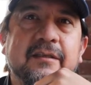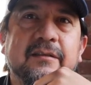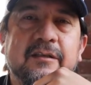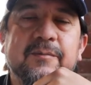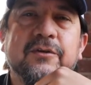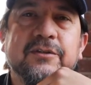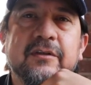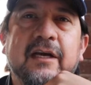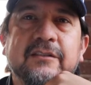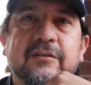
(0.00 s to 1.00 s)
The commercial
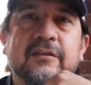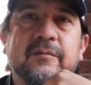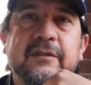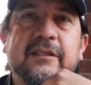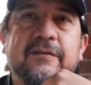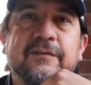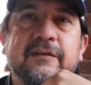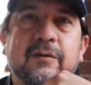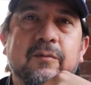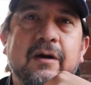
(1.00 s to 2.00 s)
guys are a little bit different.
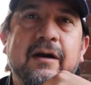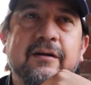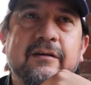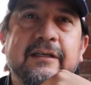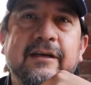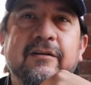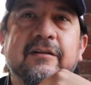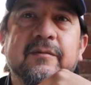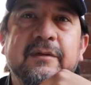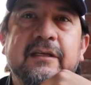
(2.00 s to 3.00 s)
They're wired and geared a
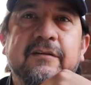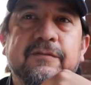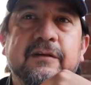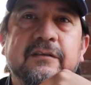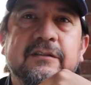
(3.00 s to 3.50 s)
little bit different.